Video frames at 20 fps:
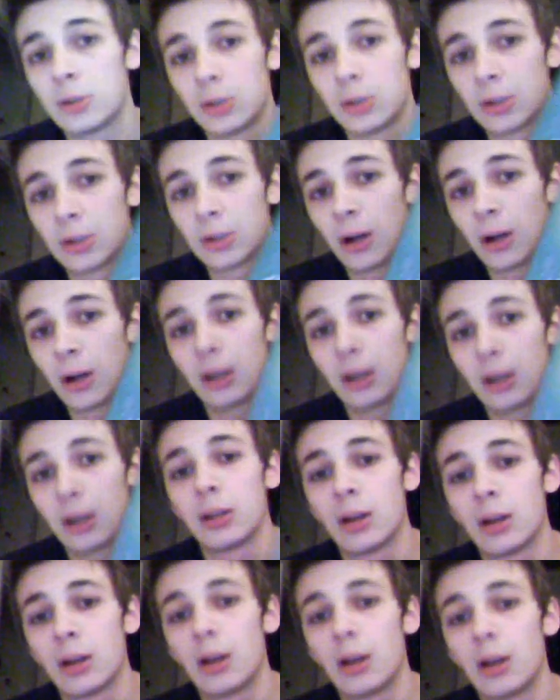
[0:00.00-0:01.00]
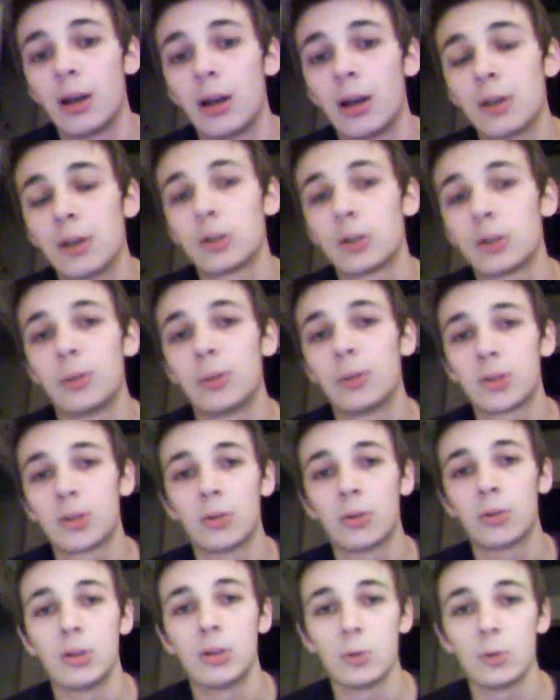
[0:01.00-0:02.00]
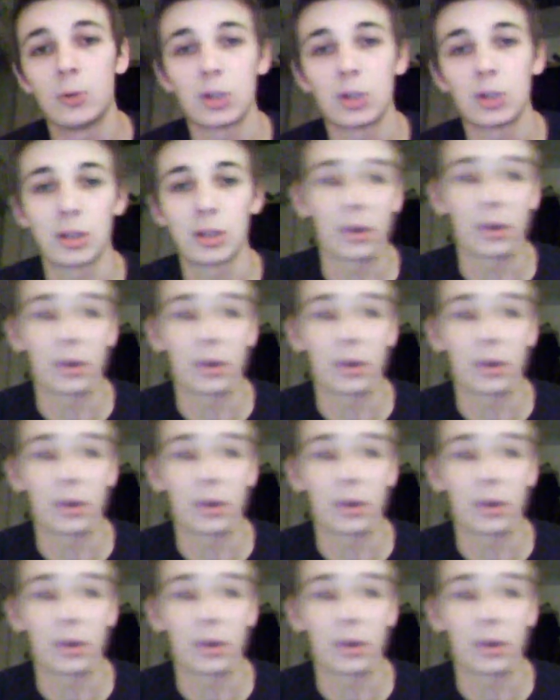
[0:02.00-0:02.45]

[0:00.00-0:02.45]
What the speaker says: to starting A Storm of Swords, which is the